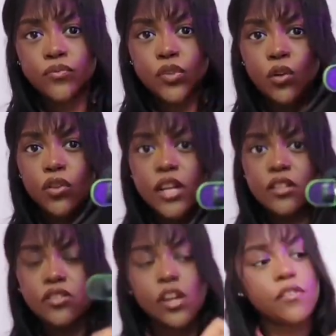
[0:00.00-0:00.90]
on the
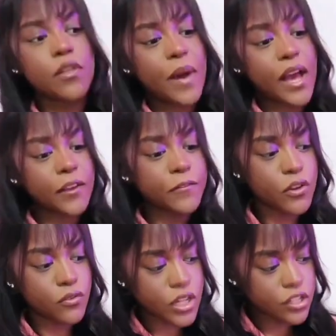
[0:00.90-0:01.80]
inside of the bag if
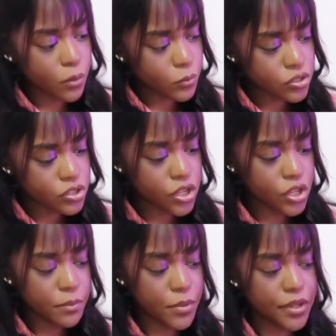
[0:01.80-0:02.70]
you really don't want
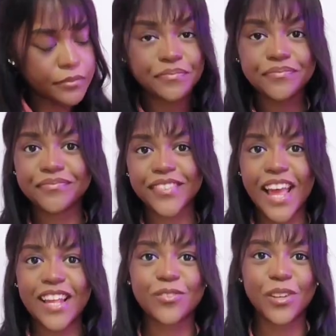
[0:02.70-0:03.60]
to. But
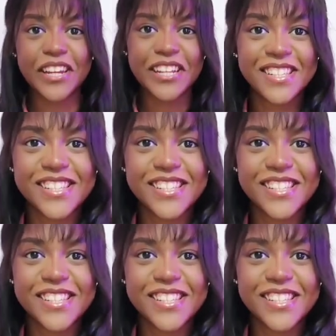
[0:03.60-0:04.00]
yeah, that's all I need to